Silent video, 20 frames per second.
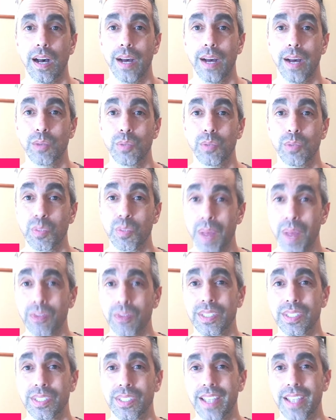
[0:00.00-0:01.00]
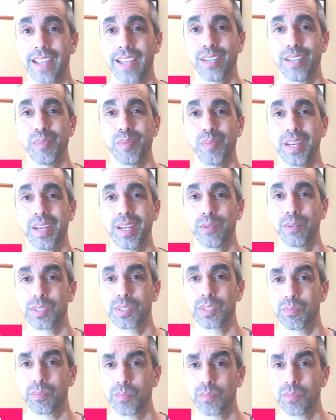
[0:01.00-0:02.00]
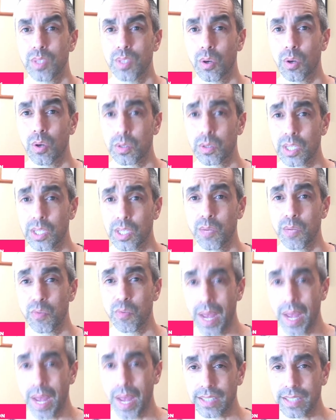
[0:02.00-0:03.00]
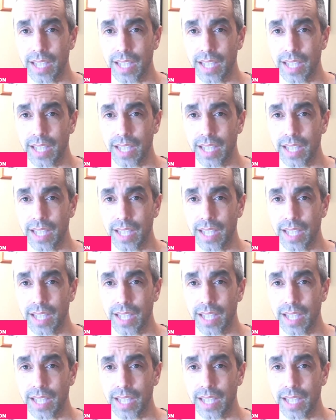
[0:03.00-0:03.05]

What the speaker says: I was about to take them, and it was, I was going to move back to